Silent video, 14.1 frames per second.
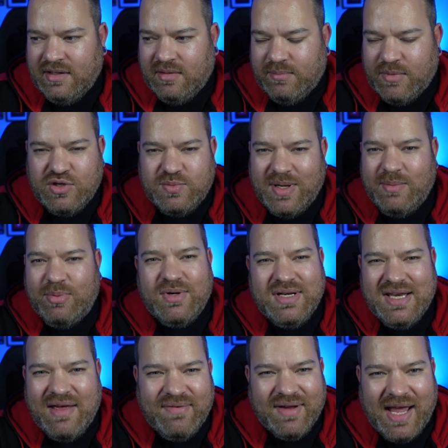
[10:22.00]
Most people
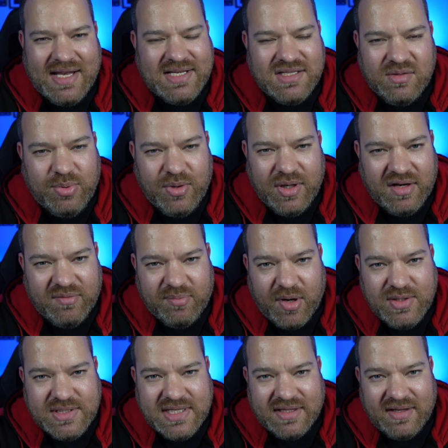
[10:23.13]
never get to the point of
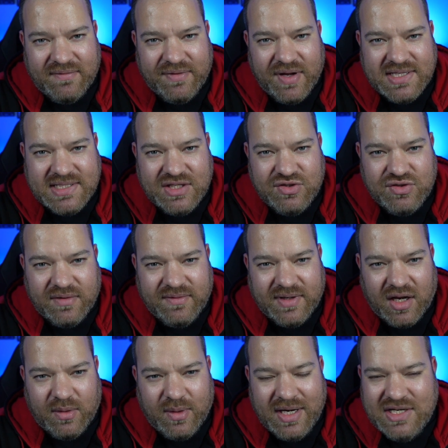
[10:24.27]
posting that first intro
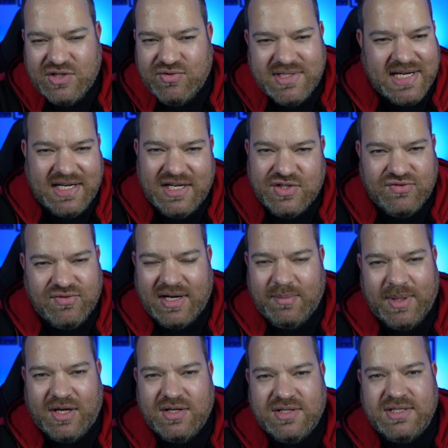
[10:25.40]
video. And it's ridiculous, really,
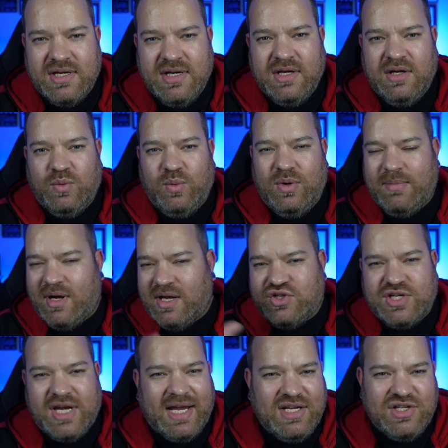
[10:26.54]
because we might
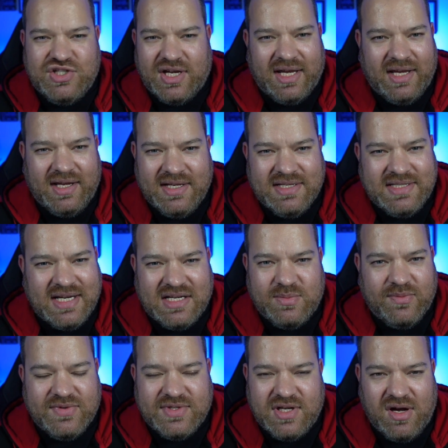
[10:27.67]
change it in 6
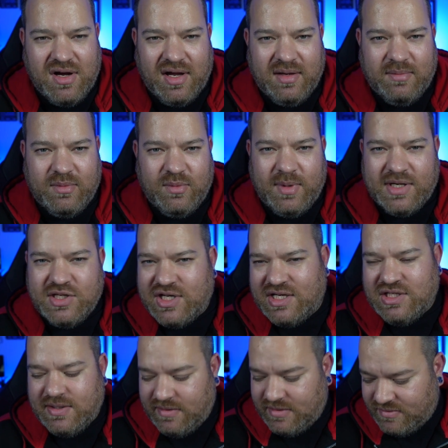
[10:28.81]
months' time. We might
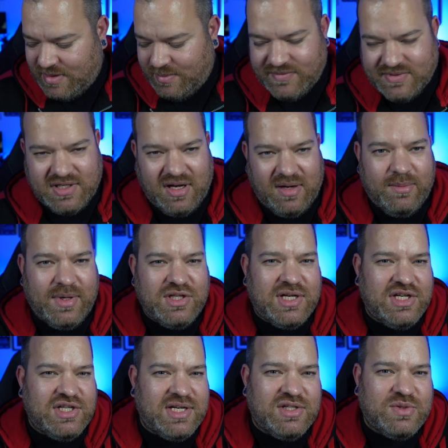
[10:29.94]
change it in 3 months' time. We might
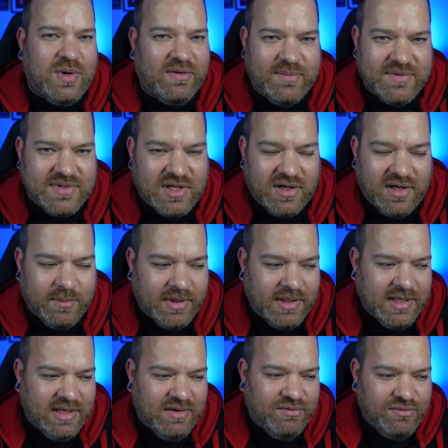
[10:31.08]
change it in 12 months' time.
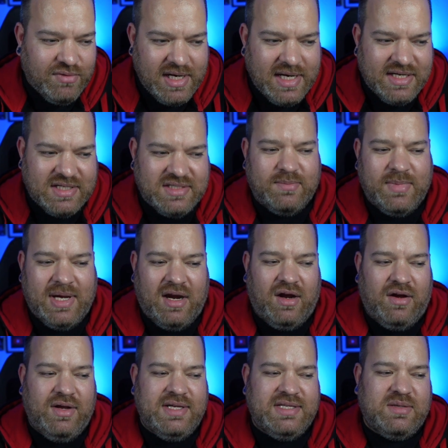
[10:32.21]
Really doesn't
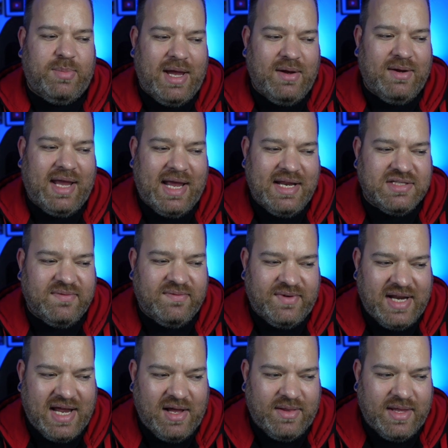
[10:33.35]
matter. It's about getting
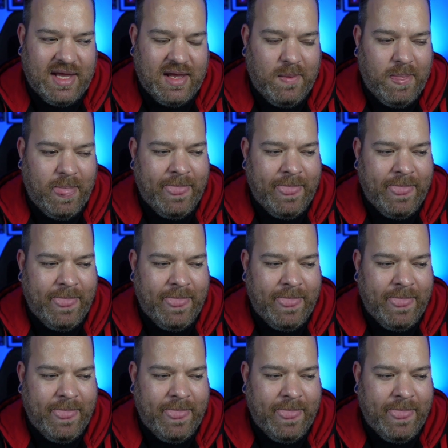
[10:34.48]
something out there